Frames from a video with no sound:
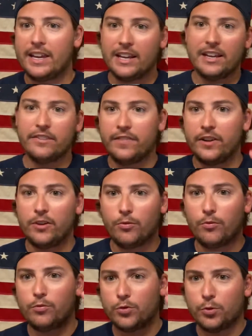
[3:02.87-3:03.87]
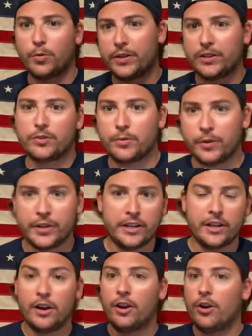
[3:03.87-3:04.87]
NFL
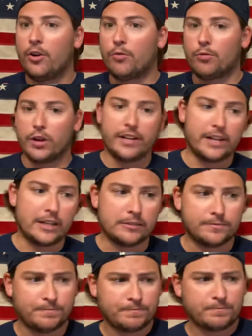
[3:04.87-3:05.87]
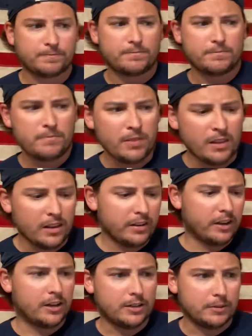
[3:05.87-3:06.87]
2020 rundown.
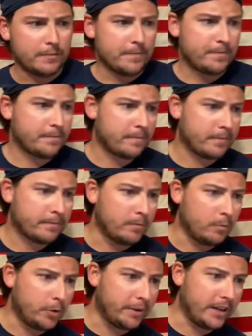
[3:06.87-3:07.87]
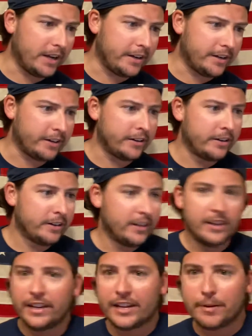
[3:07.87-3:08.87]
What do we got here?
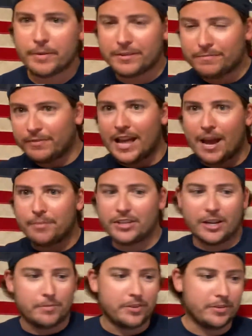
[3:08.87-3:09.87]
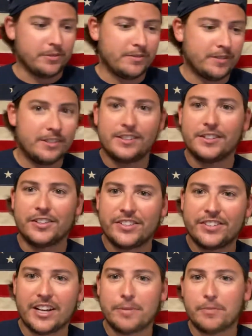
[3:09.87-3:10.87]
Got my laptop, little
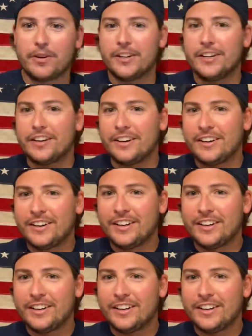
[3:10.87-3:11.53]
setup right here.